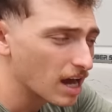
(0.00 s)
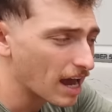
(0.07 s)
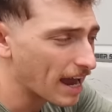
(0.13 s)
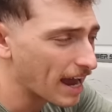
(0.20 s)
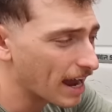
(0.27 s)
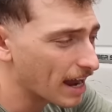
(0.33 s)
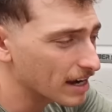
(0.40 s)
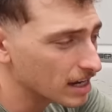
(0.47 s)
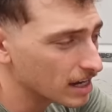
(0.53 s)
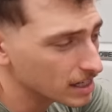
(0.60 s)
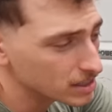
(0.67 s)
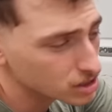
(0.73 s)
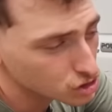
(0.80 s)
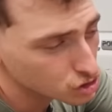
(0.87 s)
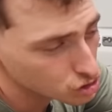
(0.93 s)
and
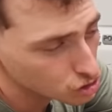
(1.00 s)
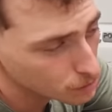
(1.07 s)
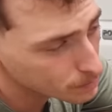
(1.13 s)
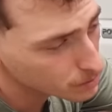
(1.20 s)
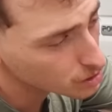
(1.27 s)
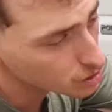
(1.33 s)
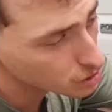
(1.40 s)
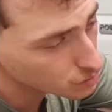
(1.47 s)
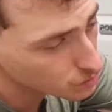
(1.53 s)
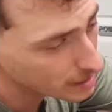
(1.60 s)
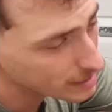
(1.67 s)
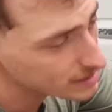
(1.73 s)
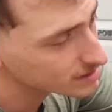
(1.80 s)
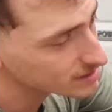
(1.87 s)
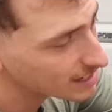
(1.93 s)
it's a super
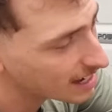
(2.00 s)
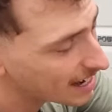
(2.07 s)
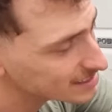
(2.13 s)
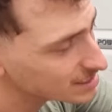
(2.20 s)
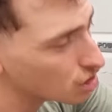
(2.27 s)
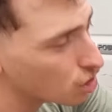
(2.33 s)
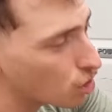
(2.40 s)
great size. It